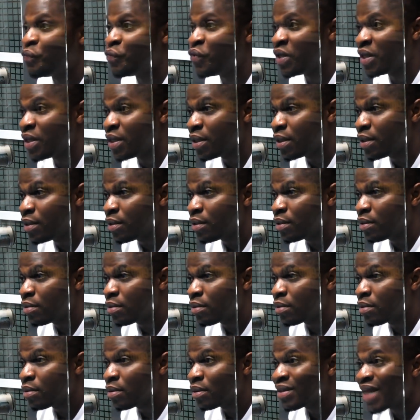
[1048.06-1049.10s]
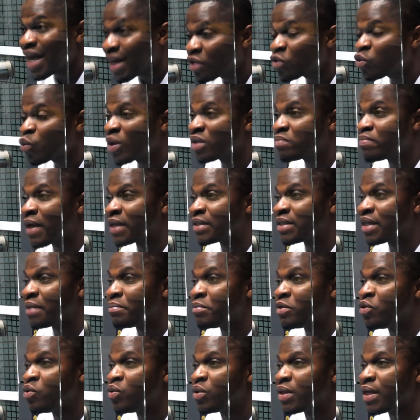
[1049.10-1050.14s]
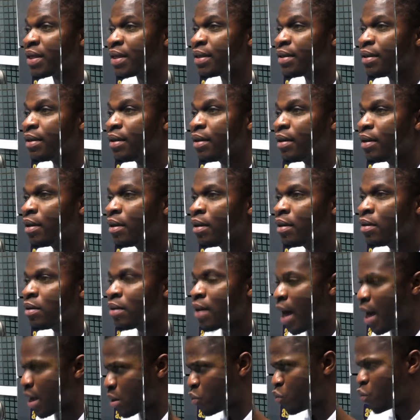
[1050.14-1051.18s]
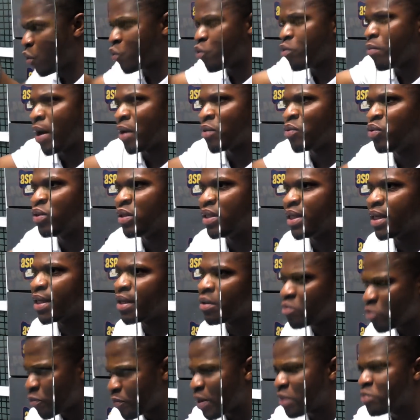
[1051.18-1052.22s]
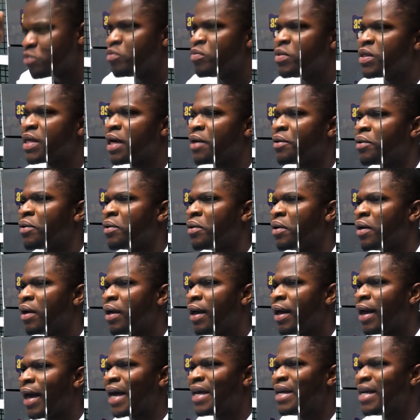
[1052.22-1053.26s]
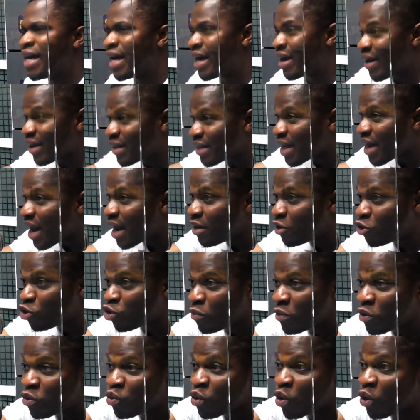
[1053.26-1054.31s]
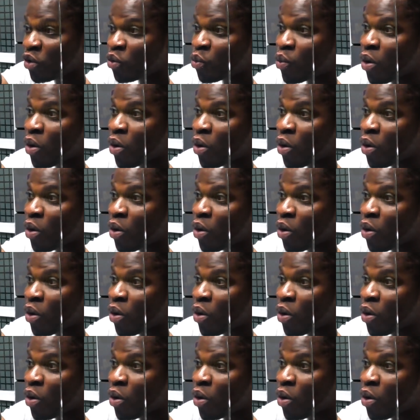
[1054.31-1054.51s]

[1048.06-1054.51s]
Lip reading: fi. That is what Martina Midu said. Uncle Kwaku Baku tie. Mo pa mo misa no. And he created an issue between Oni